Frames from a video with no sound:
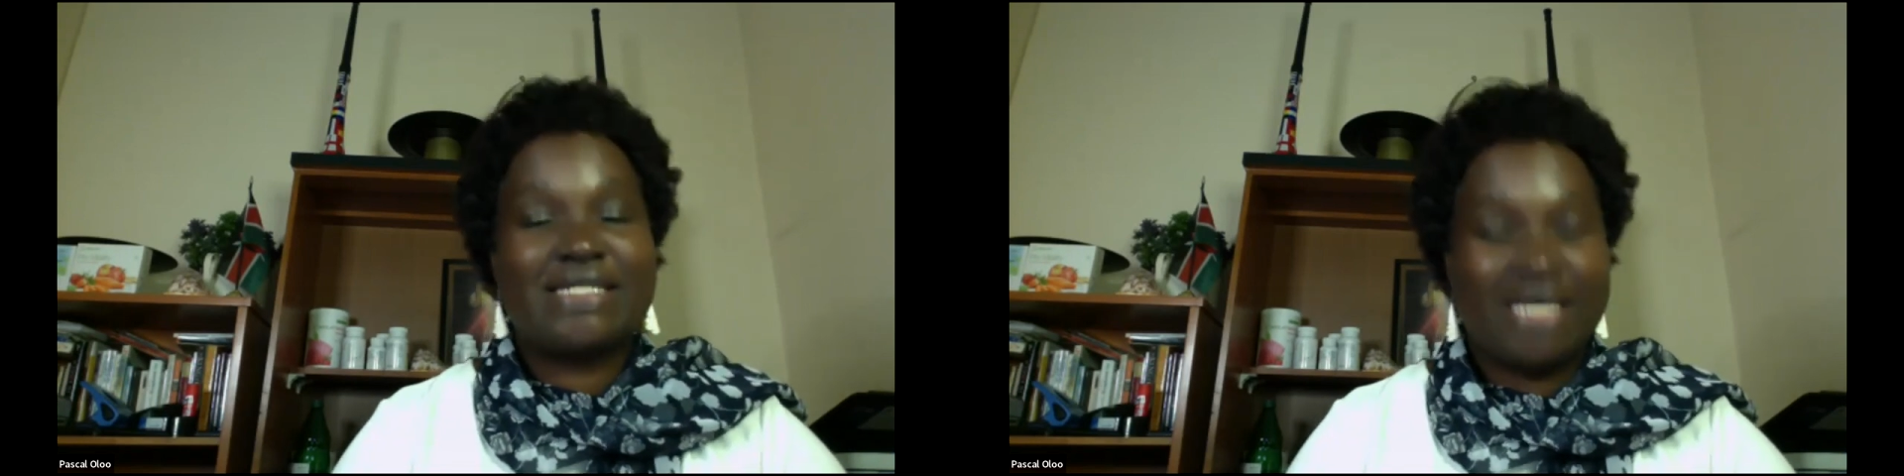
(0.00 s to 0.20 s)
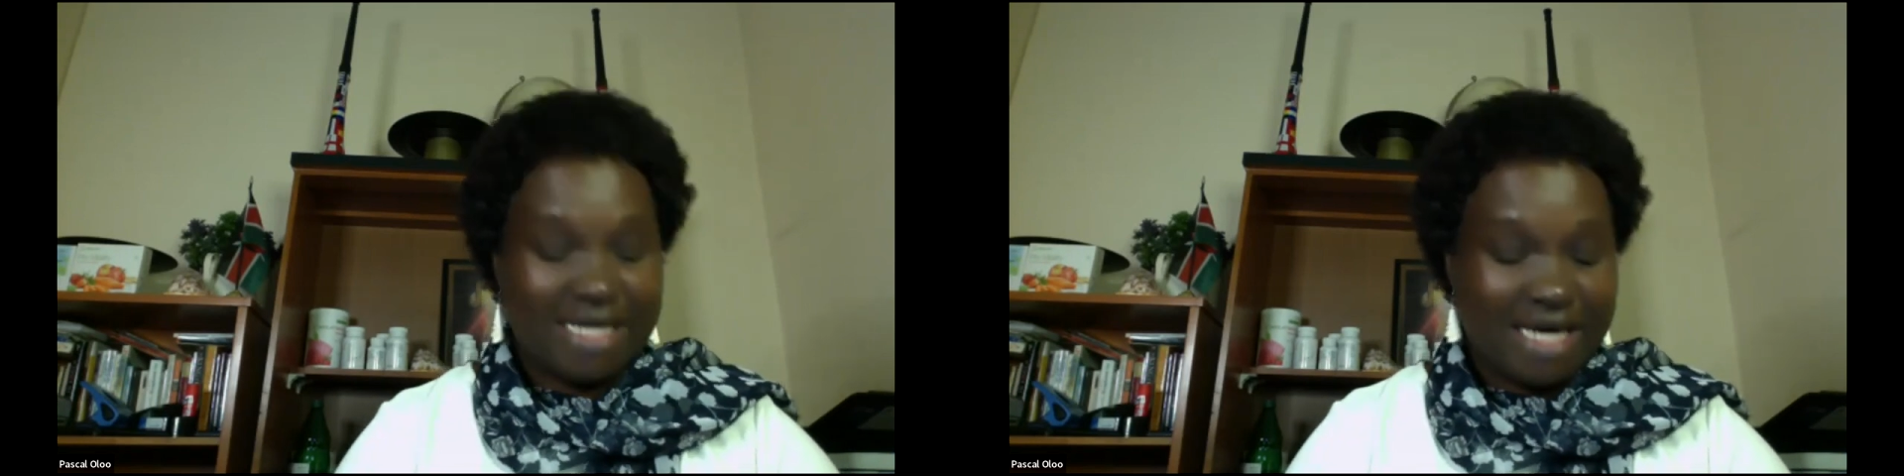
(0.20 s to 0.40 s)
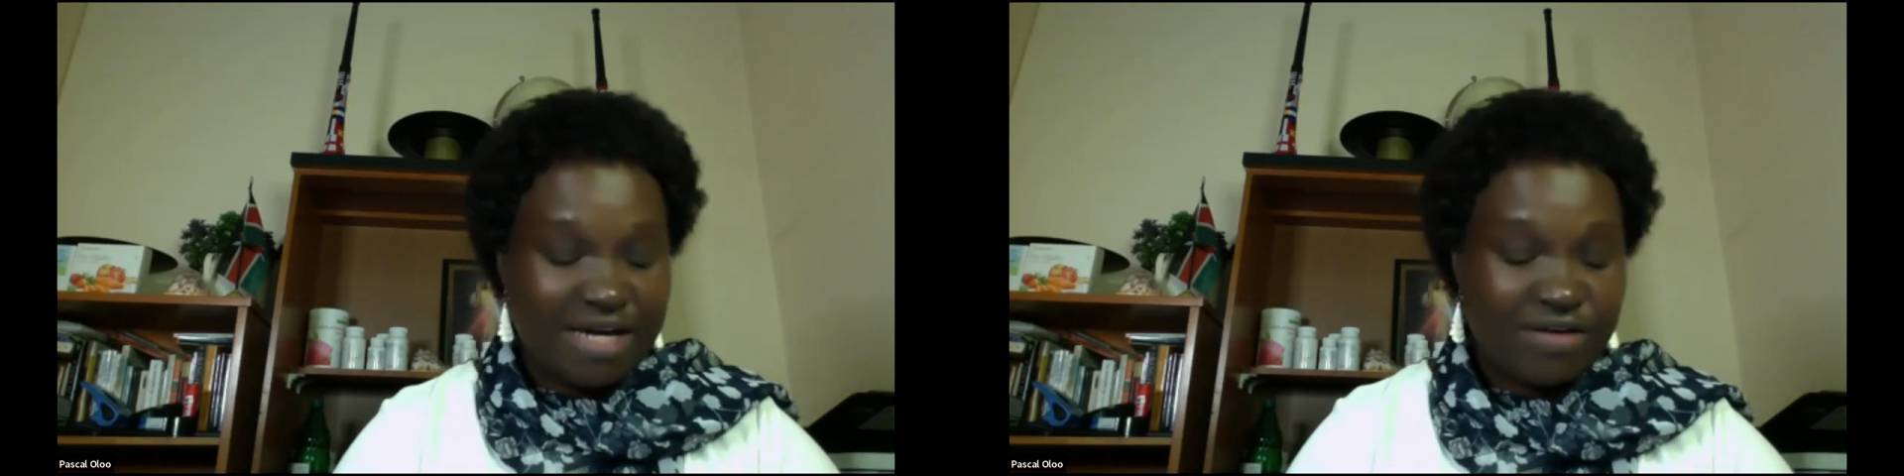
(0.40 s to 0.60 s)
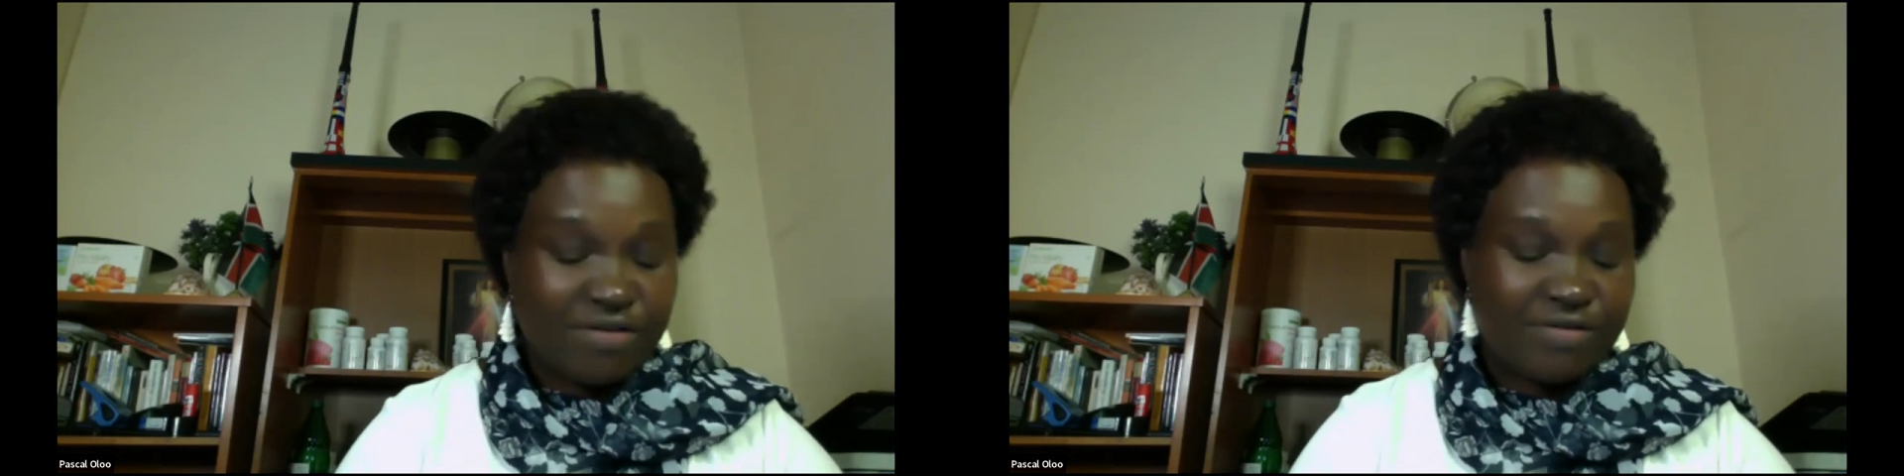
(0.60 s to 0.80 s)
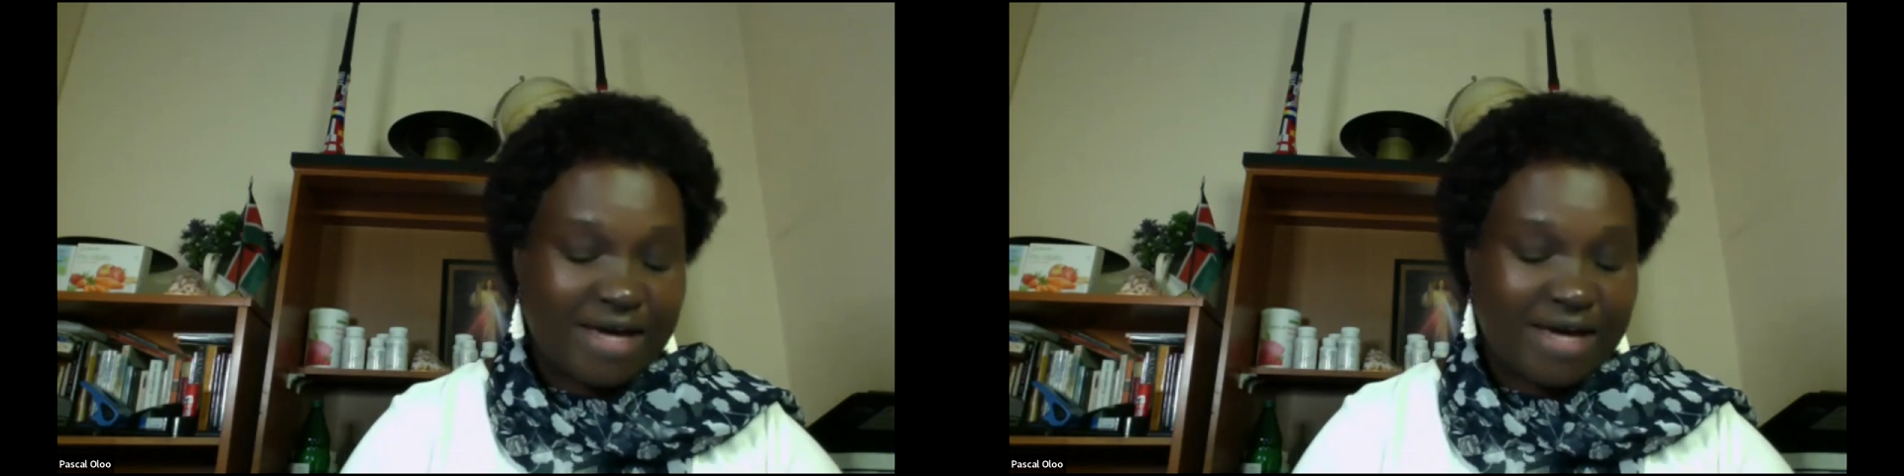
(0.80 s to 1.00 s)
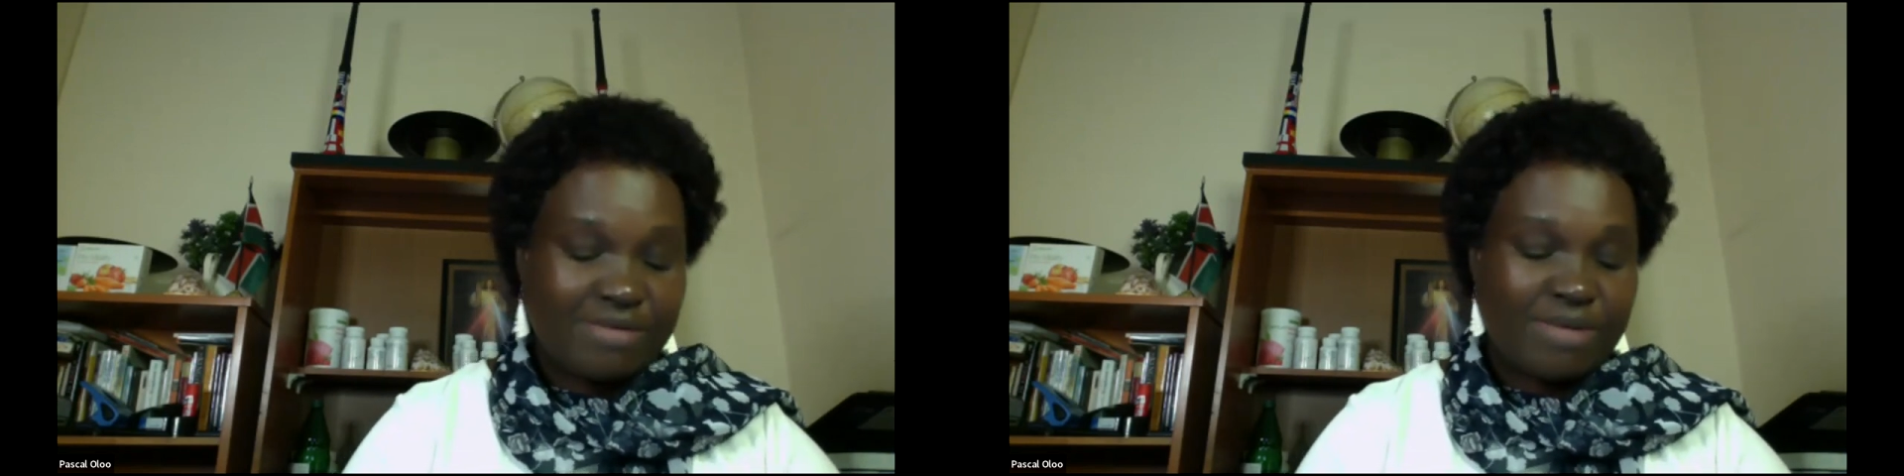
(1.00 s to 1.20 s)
any kind of fat,